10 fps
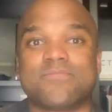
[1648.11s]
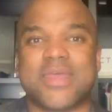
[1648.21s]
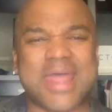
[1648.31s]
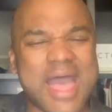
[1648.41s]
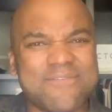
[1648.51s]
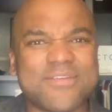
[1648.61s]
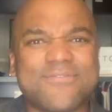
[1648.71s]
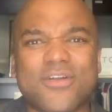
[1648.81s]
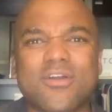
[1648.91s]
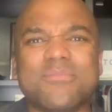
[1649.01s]
and having
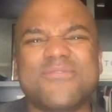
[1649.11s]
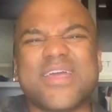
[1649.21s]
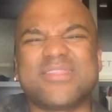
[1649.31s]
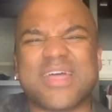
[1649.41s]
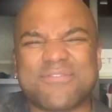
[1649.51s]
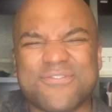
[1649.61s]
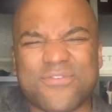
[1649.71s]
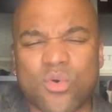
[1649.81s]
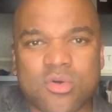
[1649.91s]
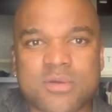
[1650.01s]
firm faith that
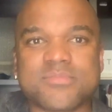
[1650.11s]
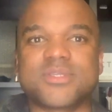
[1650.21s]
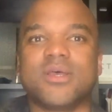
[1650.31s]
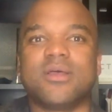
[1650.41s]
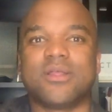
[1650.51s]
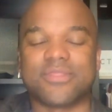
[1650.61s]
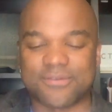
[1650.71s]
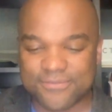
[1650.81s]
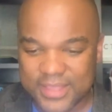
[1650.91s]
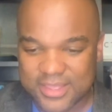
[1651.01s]
forms the
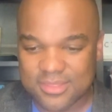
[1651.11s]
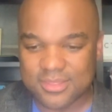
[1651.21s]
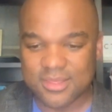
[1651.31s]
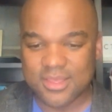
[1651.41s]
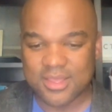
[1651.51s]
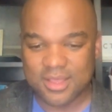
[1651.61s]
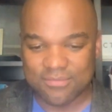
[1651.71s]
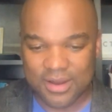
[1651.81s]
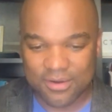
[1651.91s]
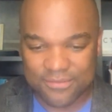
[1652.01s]
faith
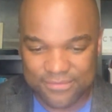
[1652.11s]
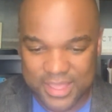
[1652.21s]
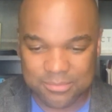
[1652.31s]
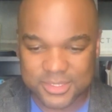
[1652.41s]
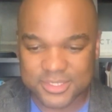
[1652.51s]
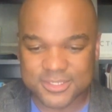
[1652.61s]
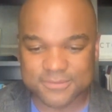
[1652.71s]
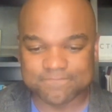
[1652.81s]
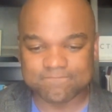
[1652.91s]
of our families.